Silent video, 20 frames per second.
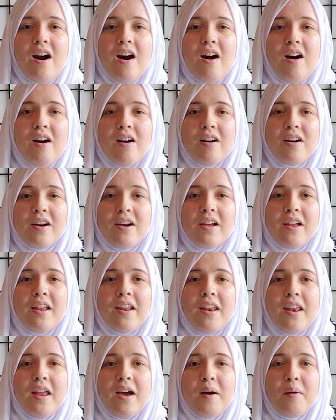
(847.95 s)

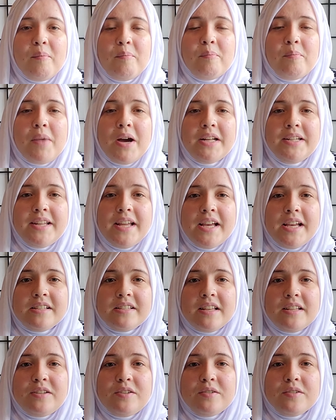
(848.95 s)
On Mondays
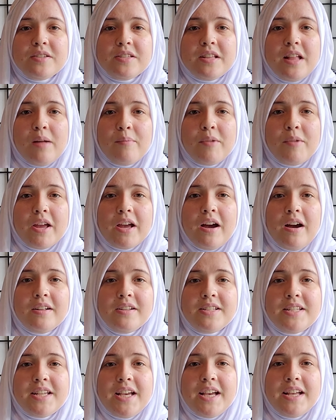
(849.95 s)
I do Islamic
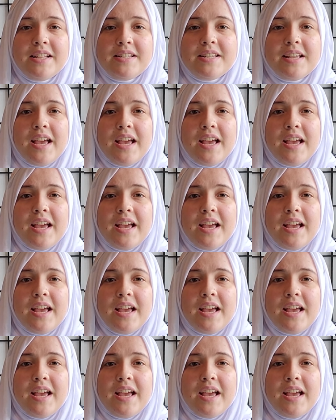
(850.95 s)
content